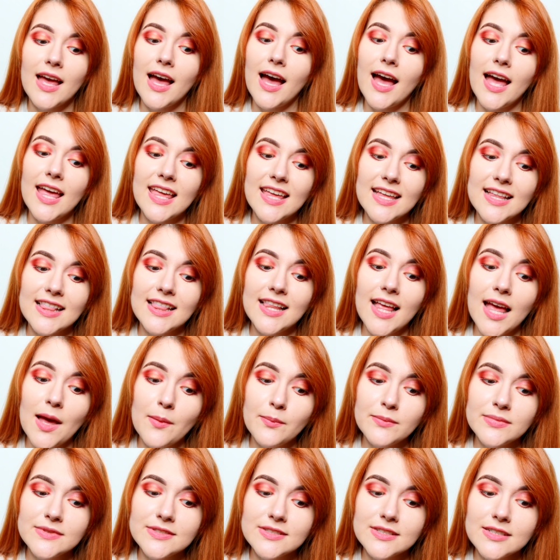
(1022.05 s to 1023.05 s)
I
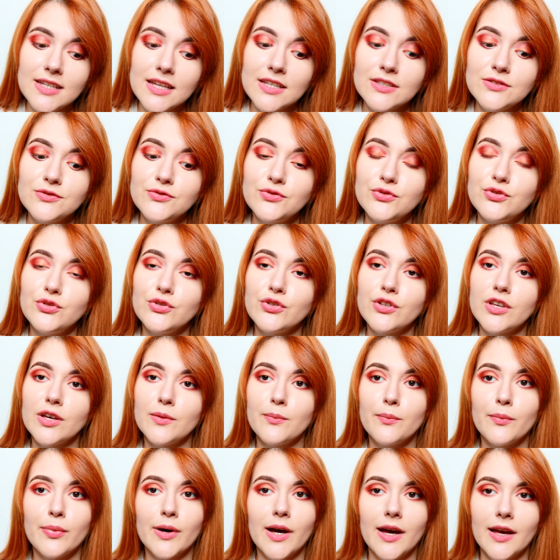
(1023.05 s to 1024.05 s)
clapped and took a
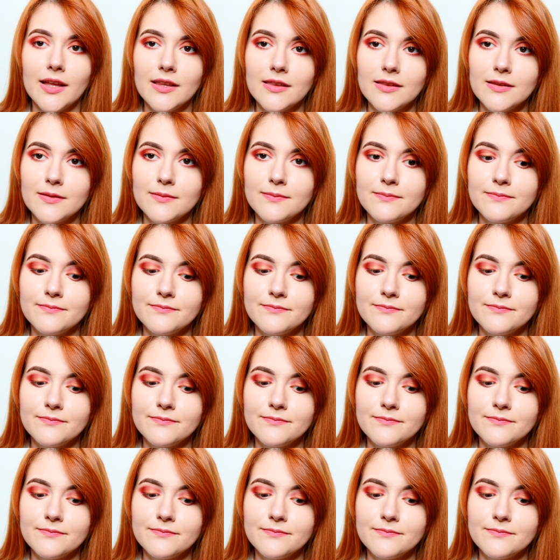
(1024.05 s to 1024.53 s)
bite.